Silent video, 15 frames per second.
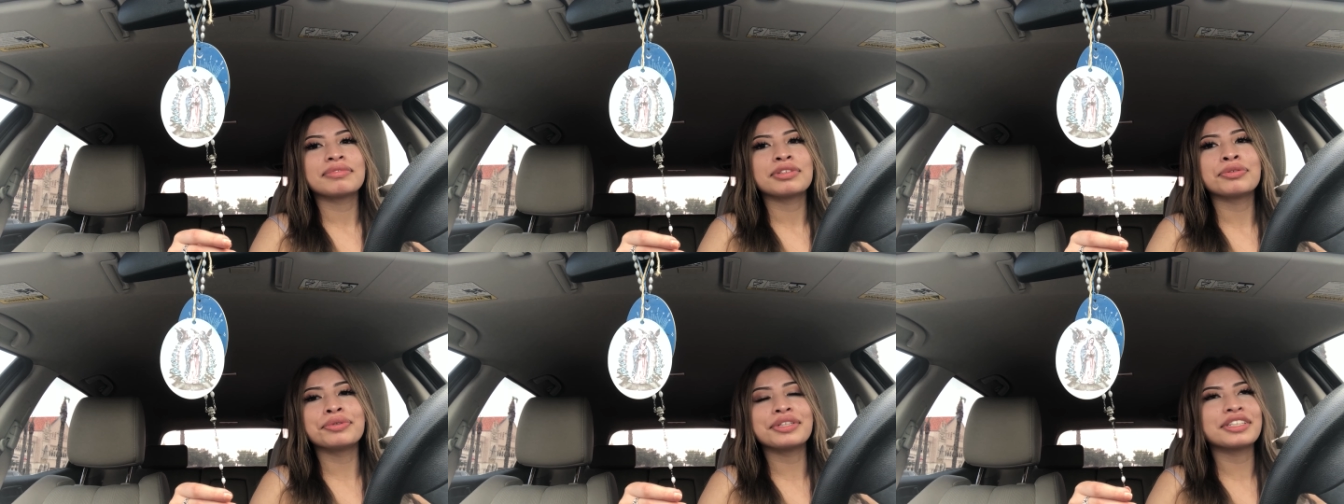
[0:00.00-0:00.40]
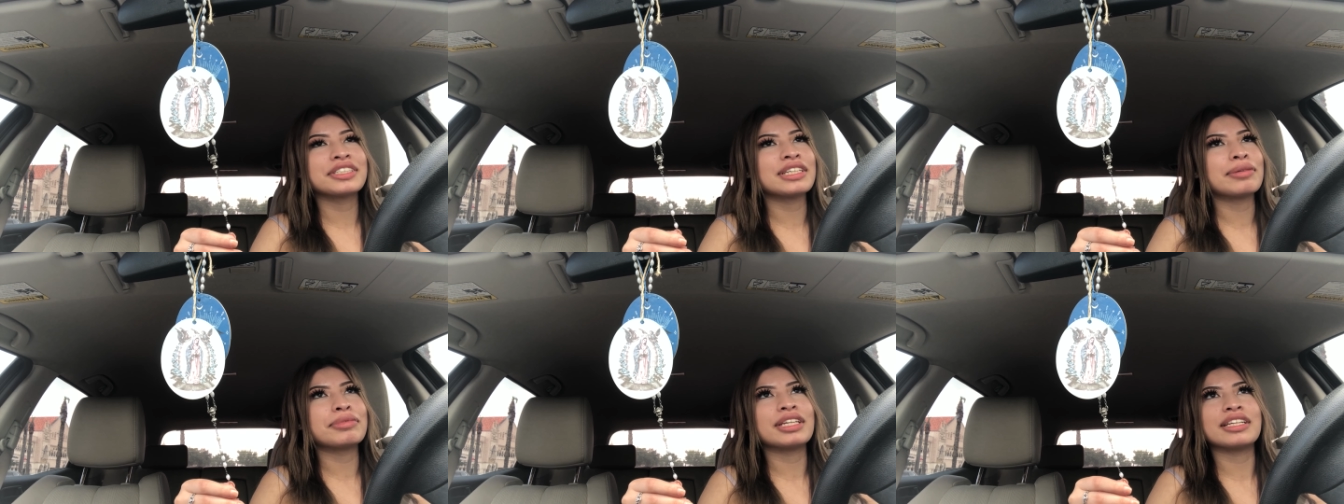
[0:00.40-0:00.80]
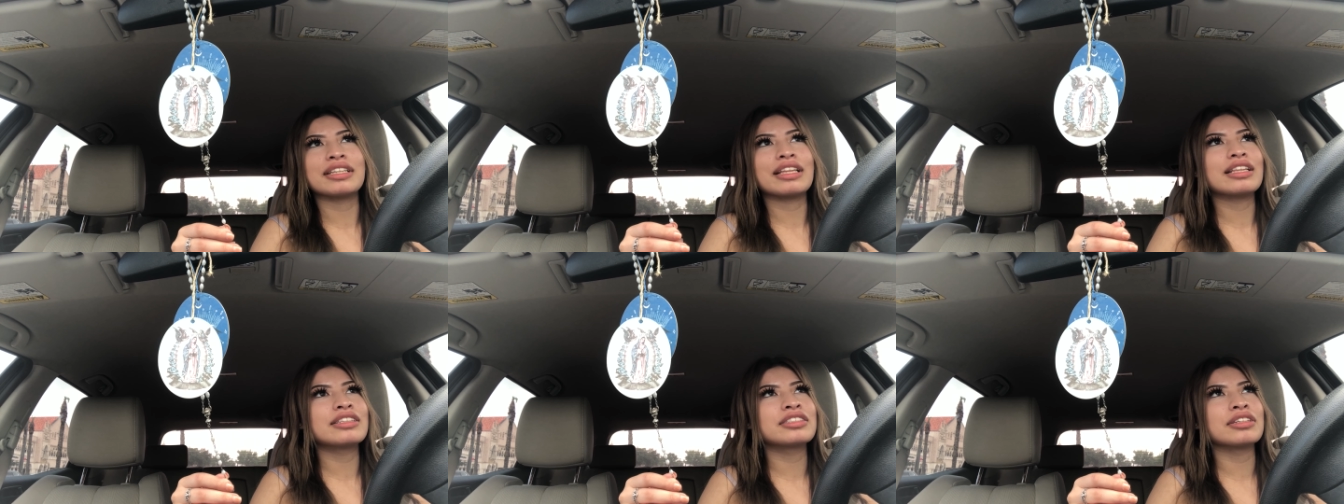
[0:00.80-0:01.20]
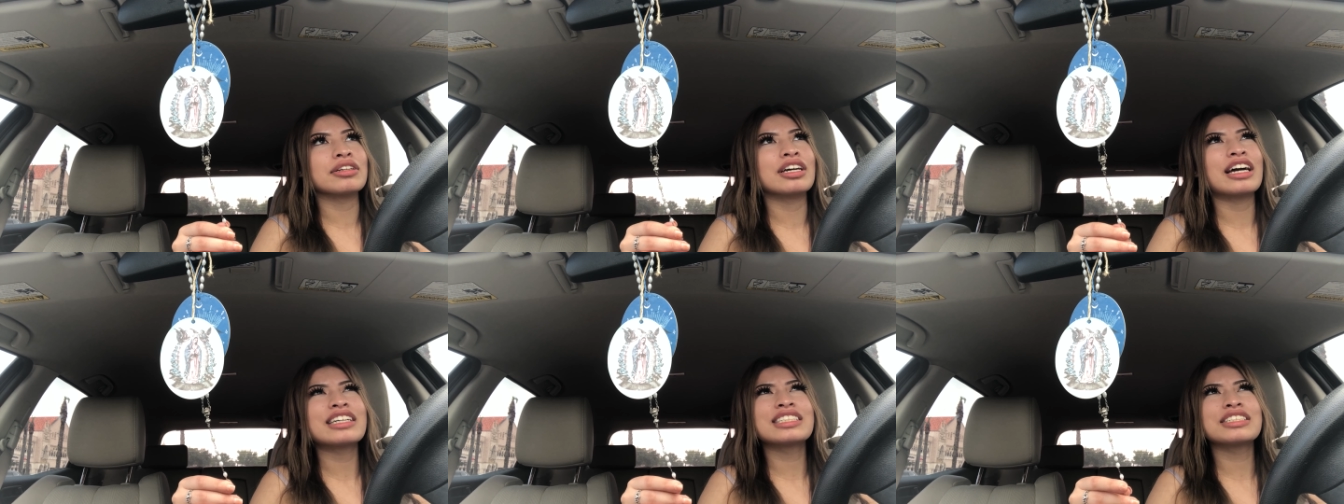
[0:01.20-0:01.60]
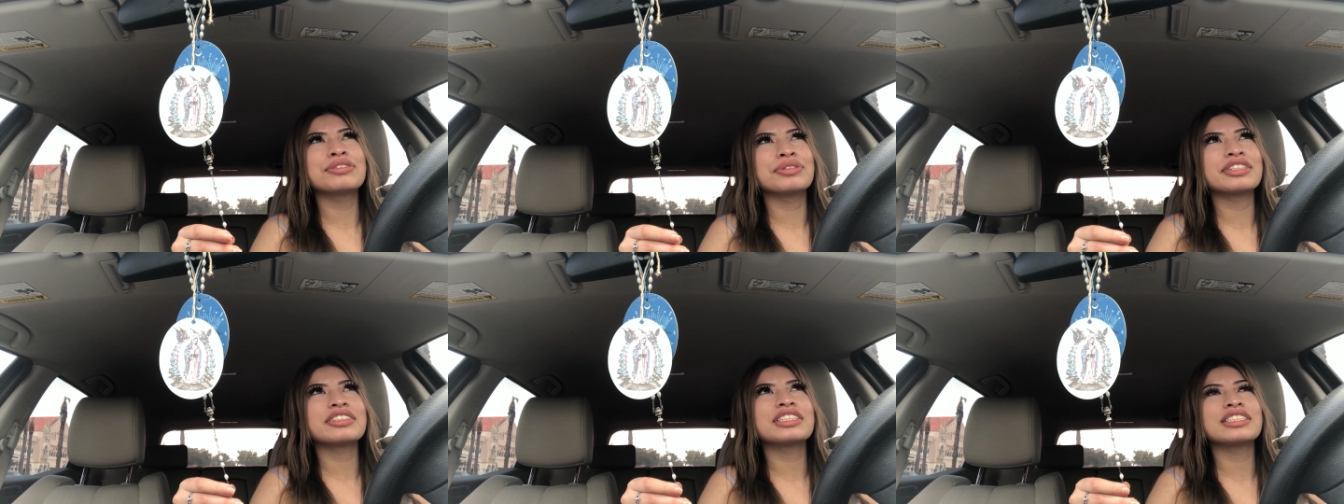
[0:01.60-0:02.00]
Hooters, same thing. So, actually,
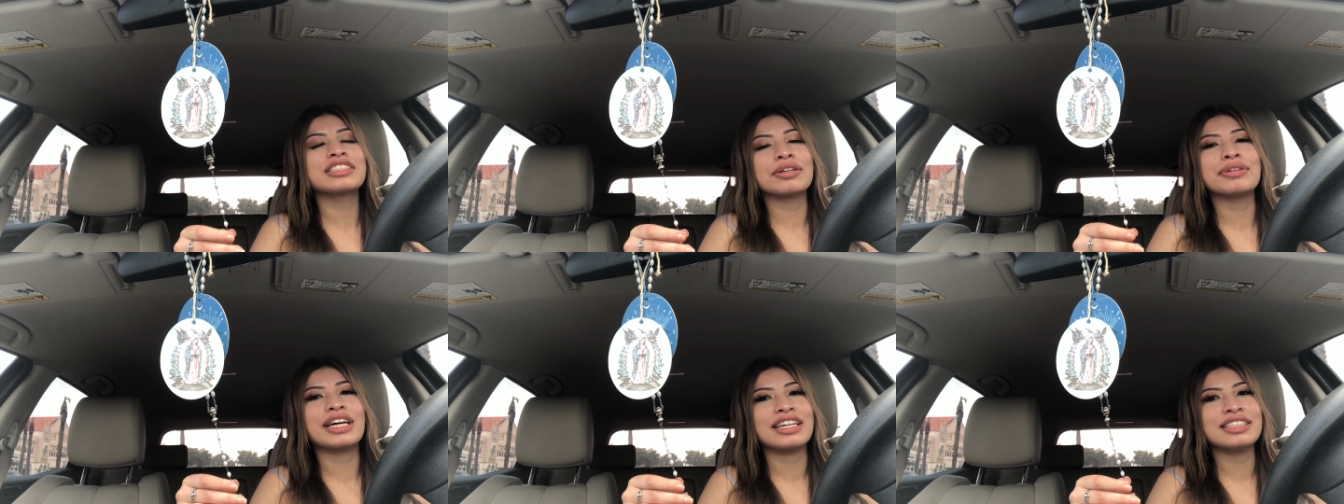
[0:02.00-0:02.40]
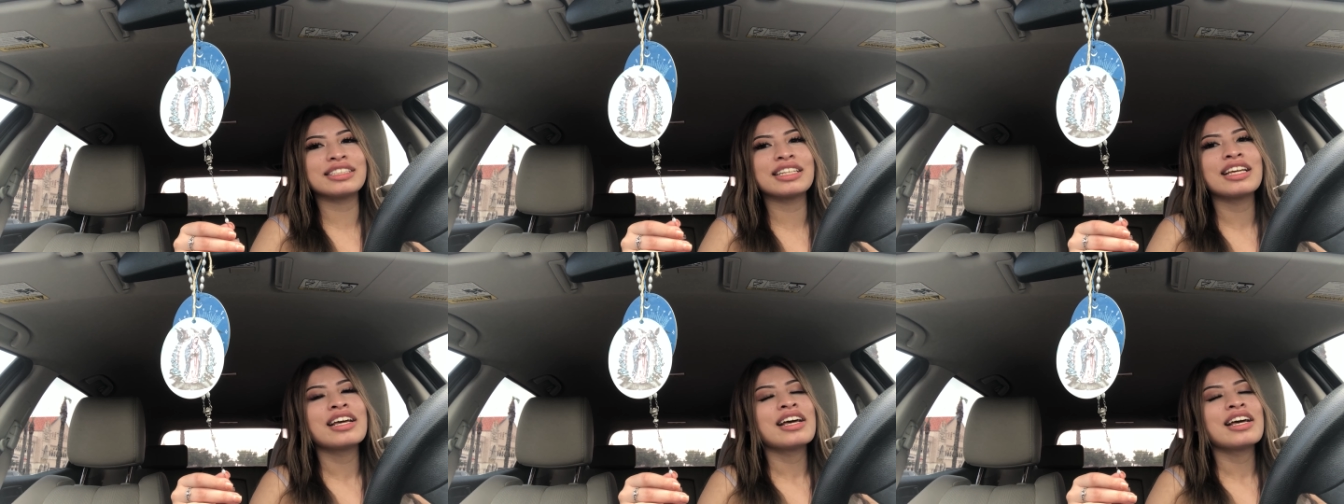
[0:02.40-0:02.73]
Hooters is so nice.